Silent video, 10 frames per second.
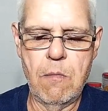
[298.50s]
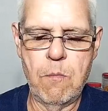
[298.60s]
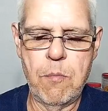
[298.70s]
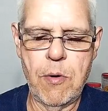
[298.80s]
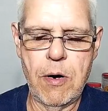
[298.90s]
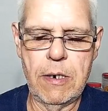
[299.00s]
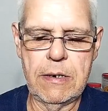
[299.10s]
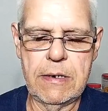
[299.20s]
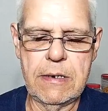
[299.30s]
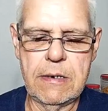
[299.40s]
but
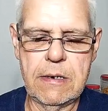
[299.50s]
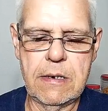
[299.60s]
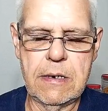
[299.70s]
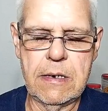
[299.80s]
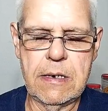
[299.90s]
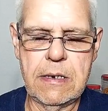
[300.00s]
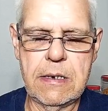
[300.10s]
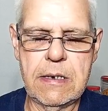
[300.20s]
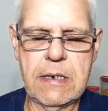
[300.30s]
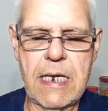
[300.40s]

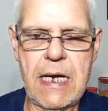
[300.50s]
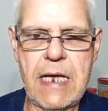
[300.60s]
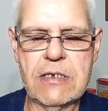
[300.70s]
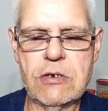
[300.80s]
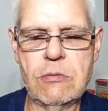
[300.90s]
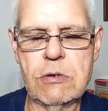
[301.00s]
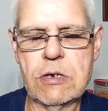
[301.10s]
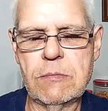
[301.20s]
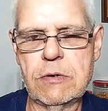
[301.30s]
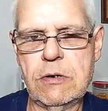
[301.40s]
that has to do with
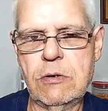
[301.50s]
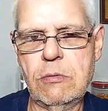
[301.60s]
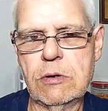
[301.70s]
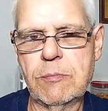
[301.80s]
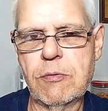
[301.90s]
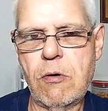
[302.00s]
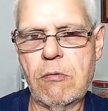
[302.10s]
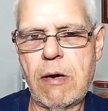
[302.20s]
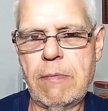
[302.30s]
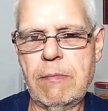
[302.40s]
something to do with the
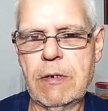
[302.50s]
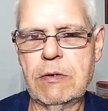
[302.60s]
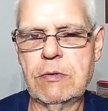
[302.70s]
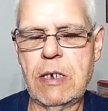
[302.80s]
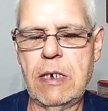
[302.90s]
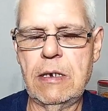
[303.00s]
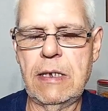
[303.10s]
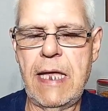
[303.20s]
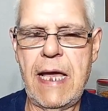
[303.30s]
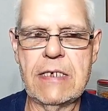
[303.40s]
programming, because the
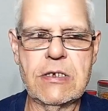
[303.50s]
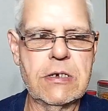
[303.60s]
last